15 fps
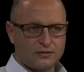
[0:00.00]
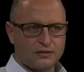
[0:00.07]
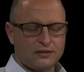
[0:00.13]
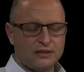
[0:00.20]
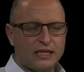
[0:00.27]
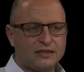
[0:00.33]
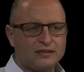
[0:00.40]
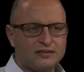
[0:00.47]

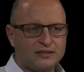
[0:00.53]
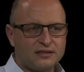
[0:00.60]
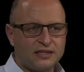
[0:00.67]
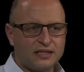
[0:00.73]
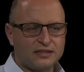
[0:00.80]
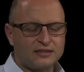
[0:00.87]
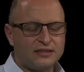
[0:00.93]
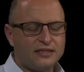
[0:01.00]
Yes,
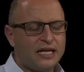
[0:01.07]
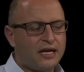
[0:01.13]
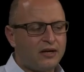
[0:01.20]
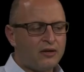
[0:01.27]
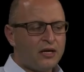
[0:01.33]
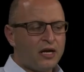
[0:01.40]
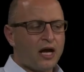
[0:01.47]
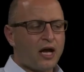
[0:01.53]
yes.
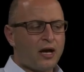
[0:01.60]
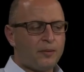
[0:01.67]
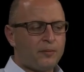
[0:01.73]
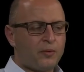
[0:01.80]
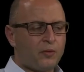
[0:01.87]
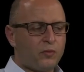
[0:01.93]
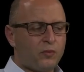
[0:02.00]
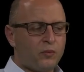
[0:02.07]
Now,
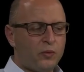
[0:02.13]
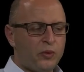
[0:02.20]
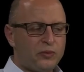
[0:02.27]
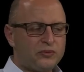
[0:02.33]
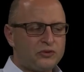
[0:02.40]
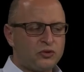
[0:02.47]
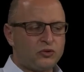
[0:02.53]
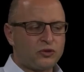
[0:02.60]
um, we
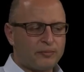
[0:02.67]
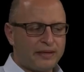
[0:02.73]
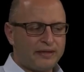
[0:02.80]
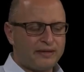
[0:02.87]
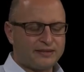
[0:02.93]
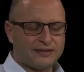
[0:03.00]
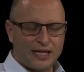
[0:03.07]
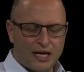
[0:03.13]
will talk about
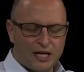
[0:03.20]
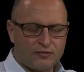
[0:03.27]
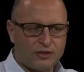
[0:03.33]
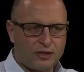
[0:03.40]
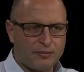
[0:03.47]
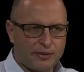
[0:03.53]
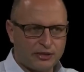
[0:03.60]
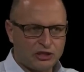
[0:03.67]
this after
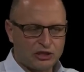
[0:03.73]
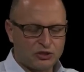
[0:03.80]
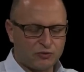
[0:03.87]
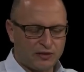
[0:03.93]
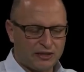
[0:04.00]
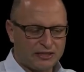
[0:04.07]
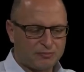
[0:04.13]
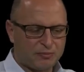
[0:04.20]
the budget's
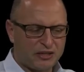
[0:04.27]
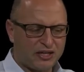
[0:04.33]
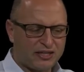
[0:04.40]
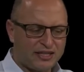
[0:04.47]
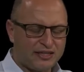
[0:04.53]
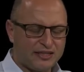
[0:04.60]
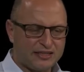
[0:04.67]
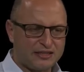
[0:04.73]
release, but I
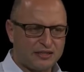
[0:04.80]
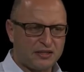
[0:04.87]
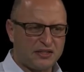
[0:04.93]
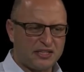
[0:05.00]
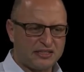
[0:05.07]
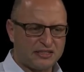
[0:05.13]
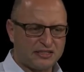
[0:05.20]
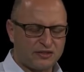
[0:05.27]
think this
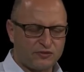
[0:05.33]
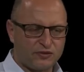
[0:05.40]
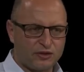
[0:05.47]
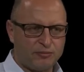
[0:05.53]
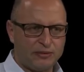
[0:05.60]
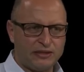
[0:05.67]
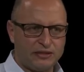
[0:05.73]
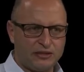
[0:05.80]
this is a very
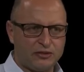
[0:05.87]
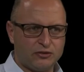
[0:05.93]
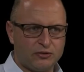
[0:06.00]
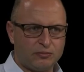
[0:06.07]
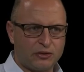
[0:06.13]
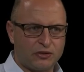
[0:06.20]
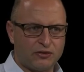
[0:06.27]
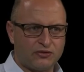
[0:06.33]
big deal mm.
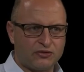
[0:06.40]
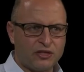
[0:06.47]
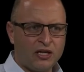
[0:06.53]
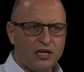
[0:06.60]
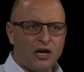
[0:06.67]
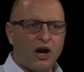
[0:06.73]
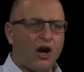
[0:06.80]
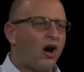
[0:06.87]
because mm.
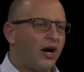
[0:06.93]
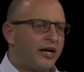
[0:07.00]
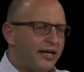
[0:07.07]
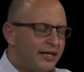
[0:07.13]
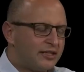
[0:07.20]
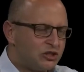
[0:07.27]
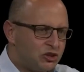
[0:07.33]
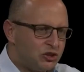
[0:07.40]
I
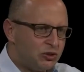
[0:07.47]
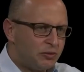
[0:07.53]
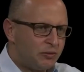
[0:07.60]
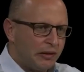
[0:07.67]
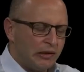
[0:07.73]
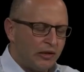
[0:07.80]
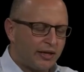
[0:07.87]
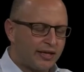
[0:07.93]
asked you
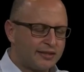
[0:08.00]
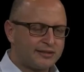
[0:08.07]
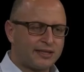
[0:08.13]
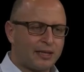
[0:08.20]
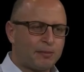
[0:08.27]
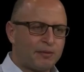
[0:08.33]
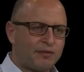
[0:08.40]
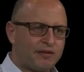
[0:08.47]
and I asked a
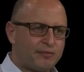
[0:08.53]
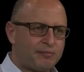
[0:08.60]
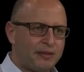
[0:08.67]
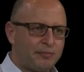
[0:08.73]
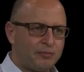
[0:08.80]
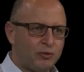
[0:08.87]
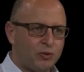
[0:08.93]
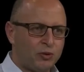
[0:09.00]
couple of other
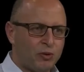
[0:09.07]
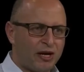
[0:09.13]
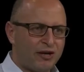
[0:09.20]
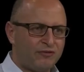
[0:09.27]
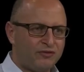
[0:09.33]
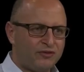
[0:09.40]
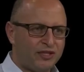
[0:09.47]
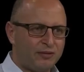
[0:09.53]
people who
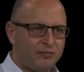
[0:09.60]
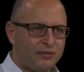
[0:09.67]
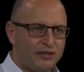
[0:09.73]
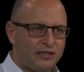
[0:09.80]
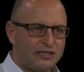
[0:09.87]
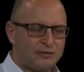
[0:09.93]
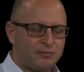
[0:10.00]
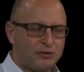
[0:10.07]
have deep
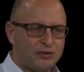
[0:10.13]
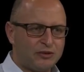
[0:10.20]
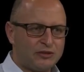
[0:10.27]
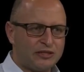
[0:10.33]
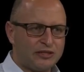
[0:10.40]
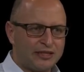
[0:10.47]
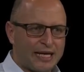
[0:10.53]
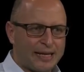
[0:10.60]

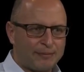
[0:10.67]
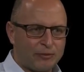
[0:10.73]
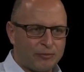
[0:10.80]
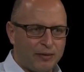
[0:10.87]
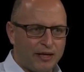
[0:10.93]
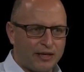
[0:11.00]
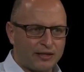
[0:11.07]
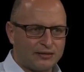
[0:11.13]
experience in capital
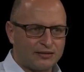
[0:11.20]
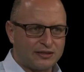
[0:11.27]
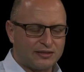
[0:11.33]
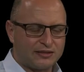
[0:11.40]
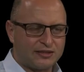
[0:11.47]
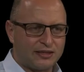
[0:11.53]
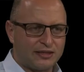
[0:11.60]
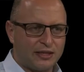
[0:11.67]
markets and I
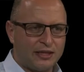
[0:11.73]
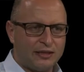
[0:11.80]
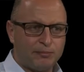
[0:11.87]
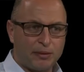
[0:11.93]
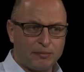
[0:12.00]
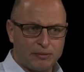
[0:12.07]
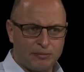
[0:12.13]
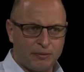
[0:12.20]
said in
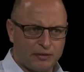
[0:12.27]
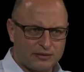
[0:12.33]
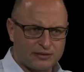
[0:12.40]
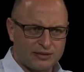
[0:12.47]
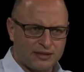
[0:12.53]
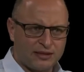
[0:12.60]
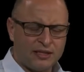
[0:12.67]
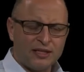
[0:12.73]
public policy,